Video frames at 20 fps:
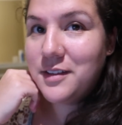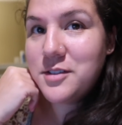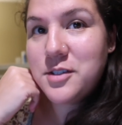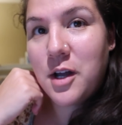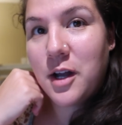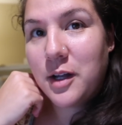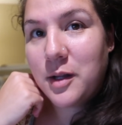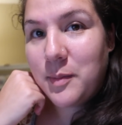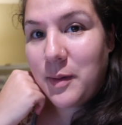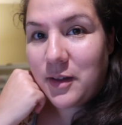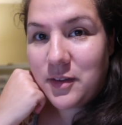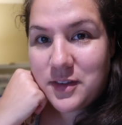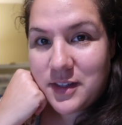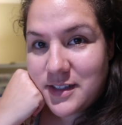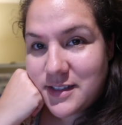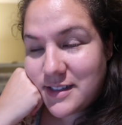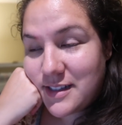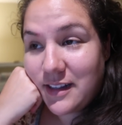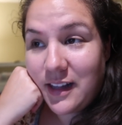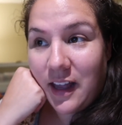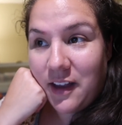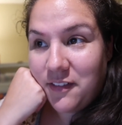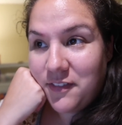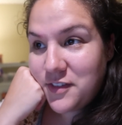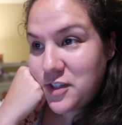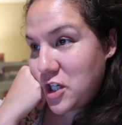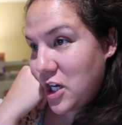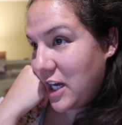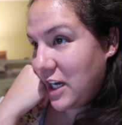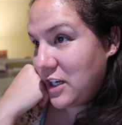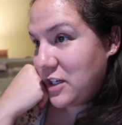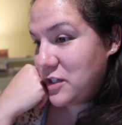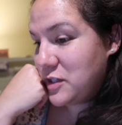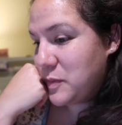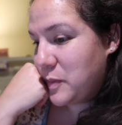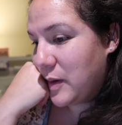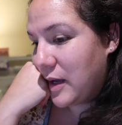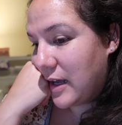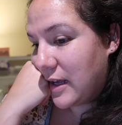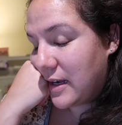talk about this life
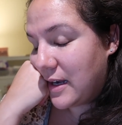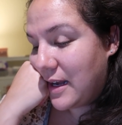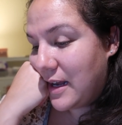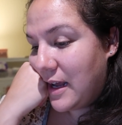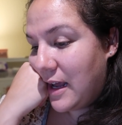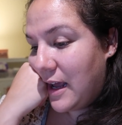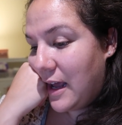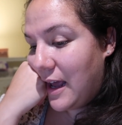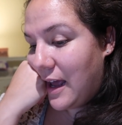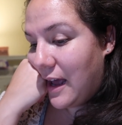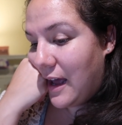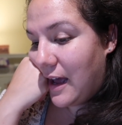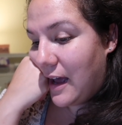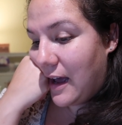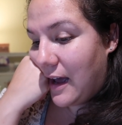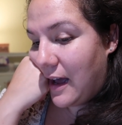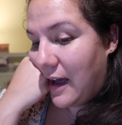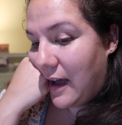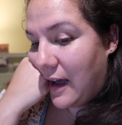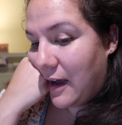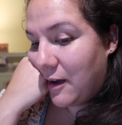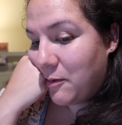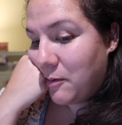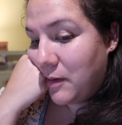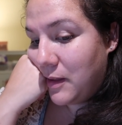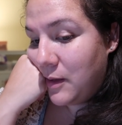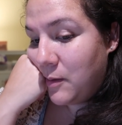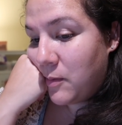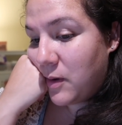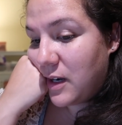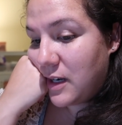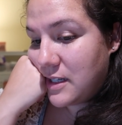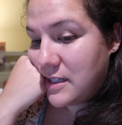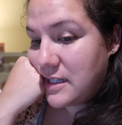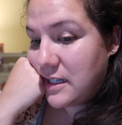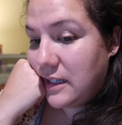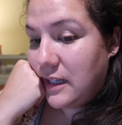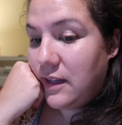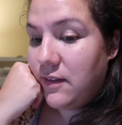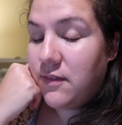change, but I really wanted
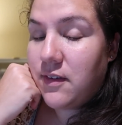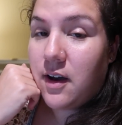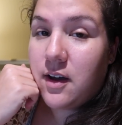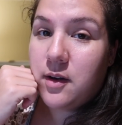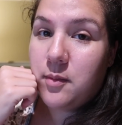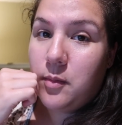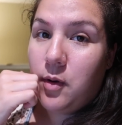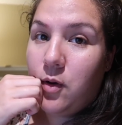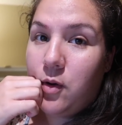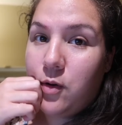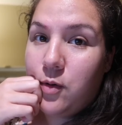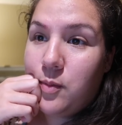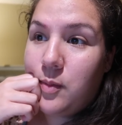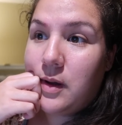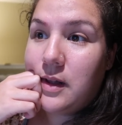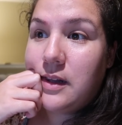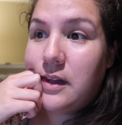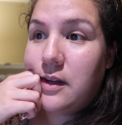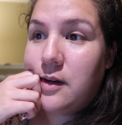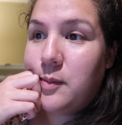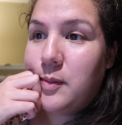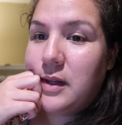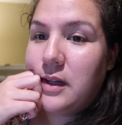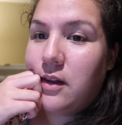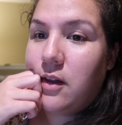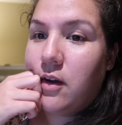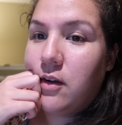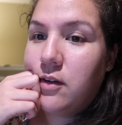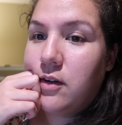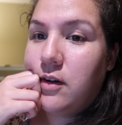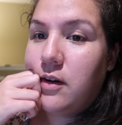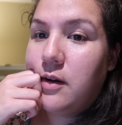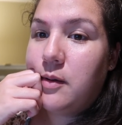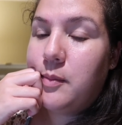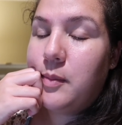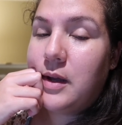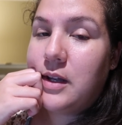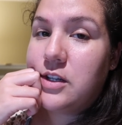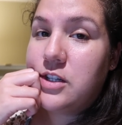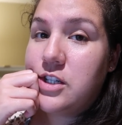to leave Autumn home a little bit longer,
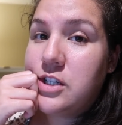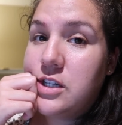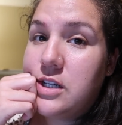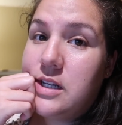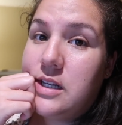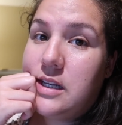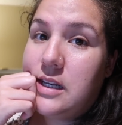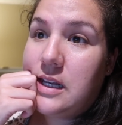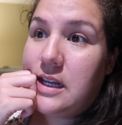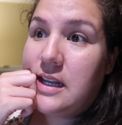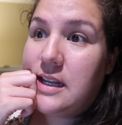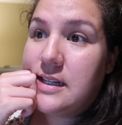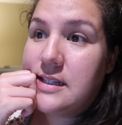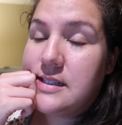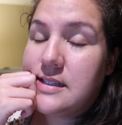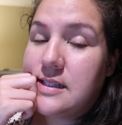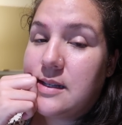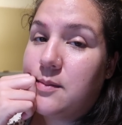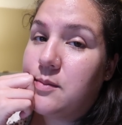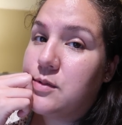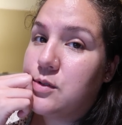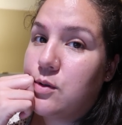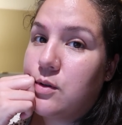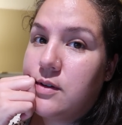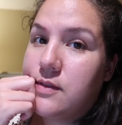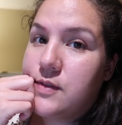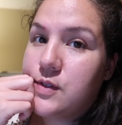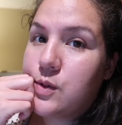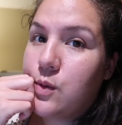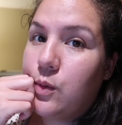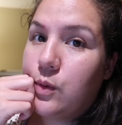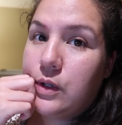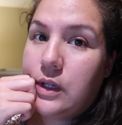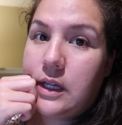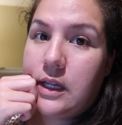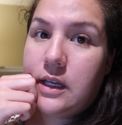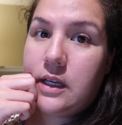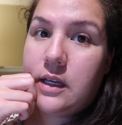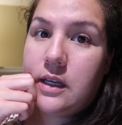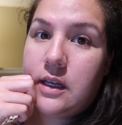but she needs some sort of
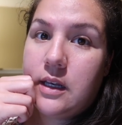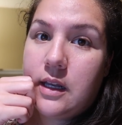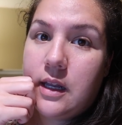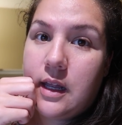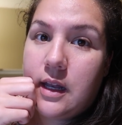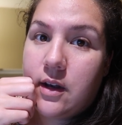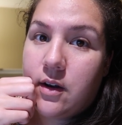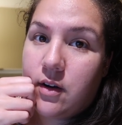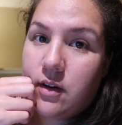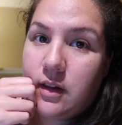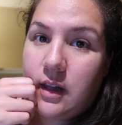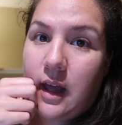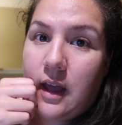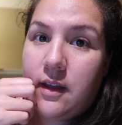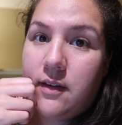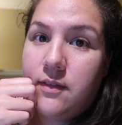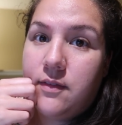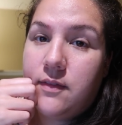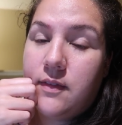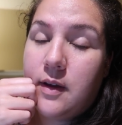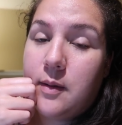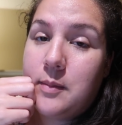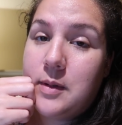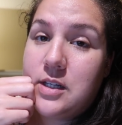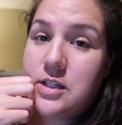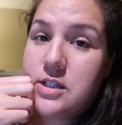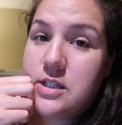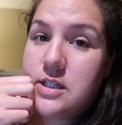schooling in her life. I mean,